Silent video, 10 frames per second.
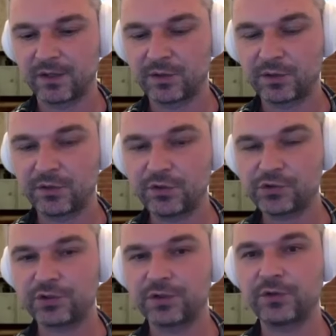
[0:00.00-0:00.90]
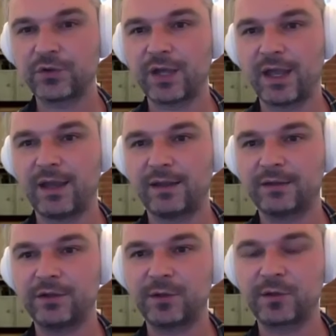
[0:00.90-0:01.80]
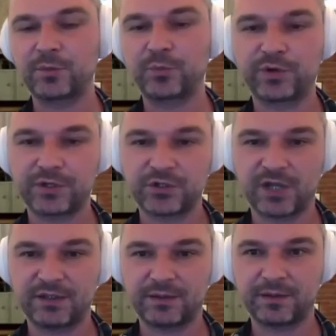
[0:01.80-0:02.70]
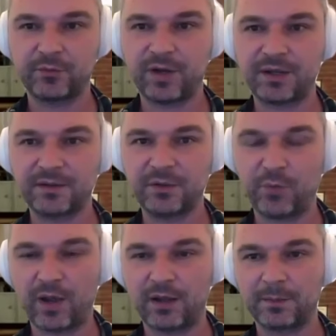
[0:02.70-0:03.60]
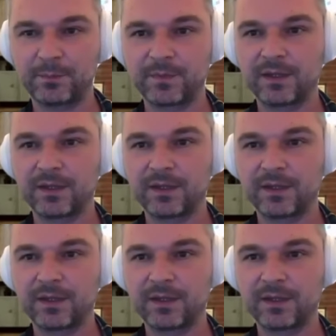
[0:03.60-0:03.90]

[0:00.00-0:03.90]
so you should look at your support channels once in a while,